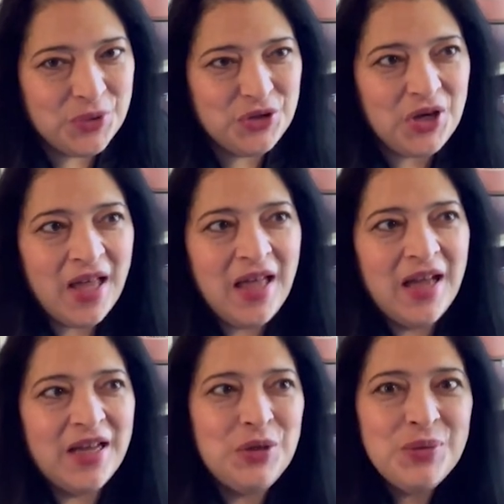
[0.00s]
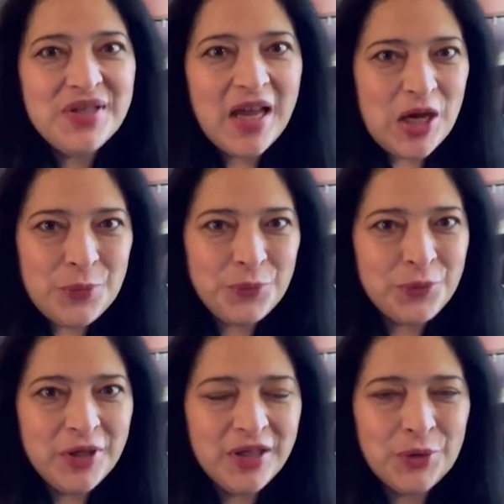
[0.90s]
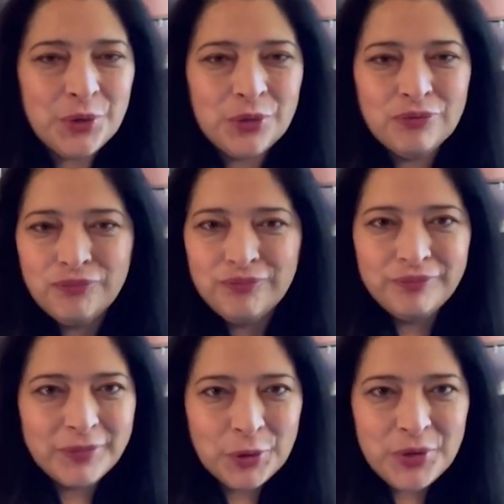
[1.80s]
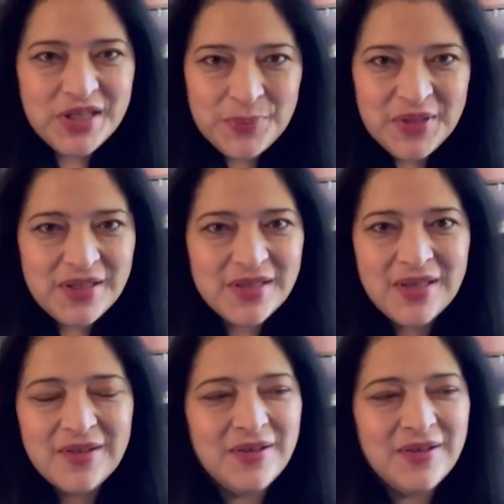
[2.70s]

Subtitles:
which I use every Christmas.